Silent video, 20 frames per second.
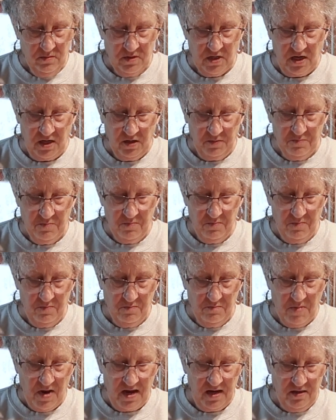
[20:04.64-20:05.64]
they can
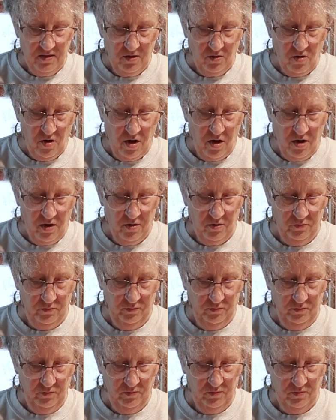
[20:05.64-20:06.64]
make their
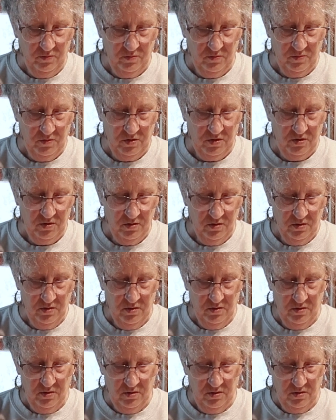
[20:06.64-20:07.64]
own
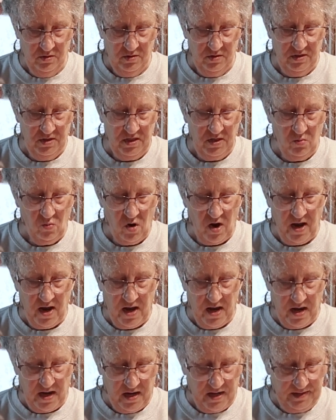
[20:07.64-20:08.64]

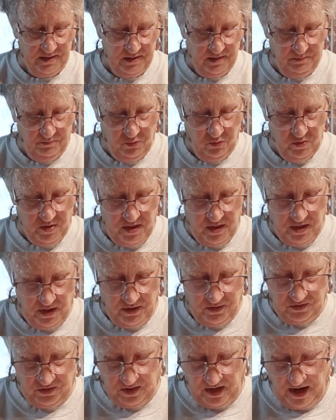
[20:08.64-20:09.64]
DIYs,
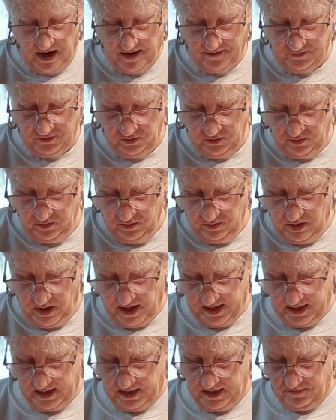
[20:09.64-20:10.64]
burritos, after
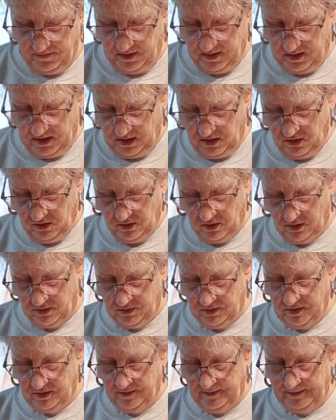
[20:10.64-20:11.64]
I got everything
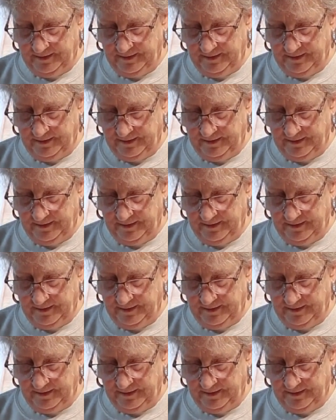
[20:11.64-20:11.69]
cooked.